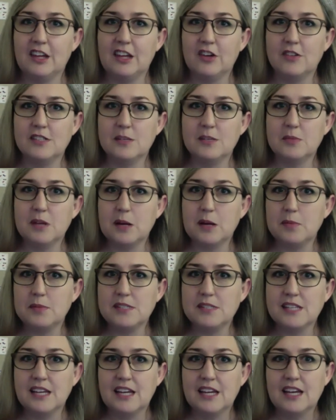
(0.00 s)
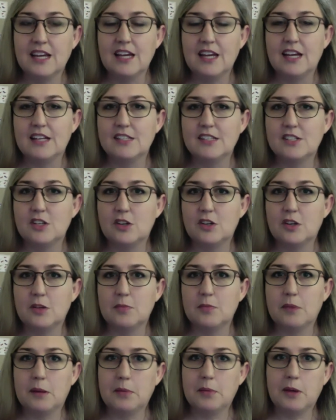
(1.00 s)
Sometimes a student
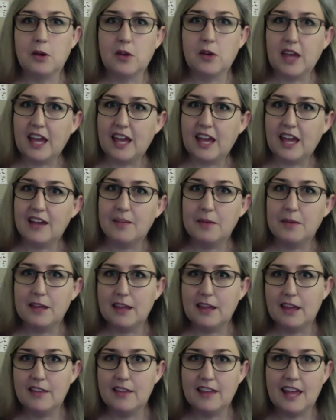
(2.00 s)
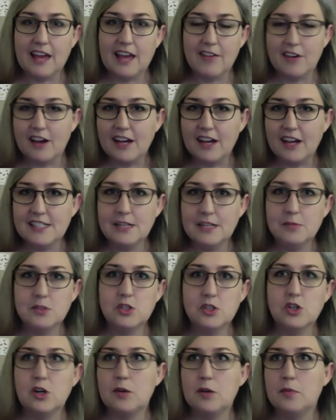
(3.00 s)
might be okay and they have a high
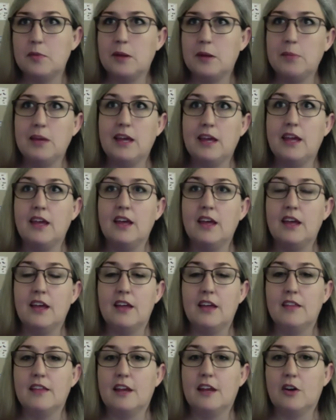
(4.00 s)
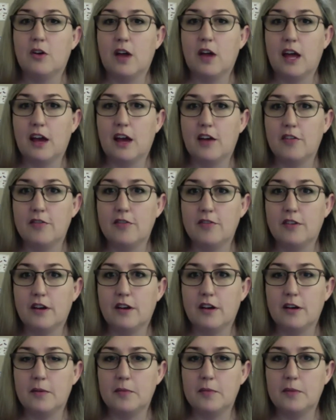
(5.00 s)
temperature, or maybe they don't have
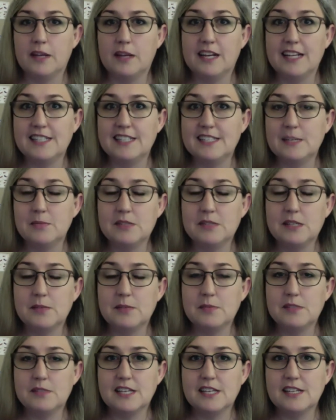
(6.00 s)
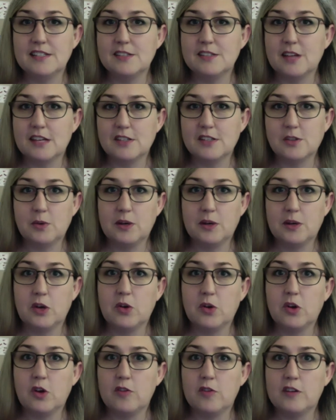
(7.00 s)
any symptoms because, as we know,
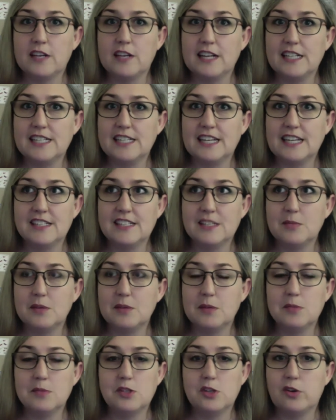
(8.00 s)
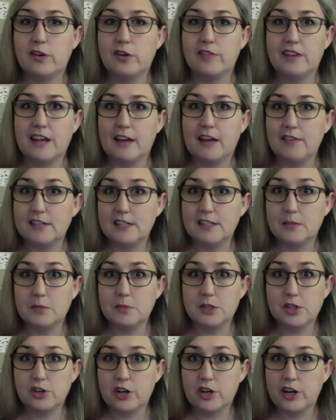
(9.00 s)
COVID-19, sometimes you don't even have a
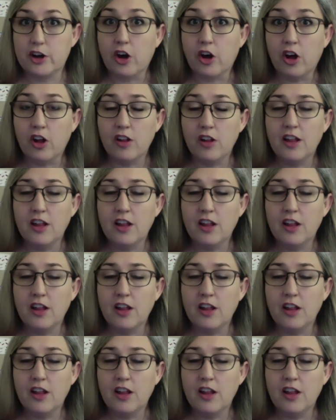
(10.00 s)
temperature at all.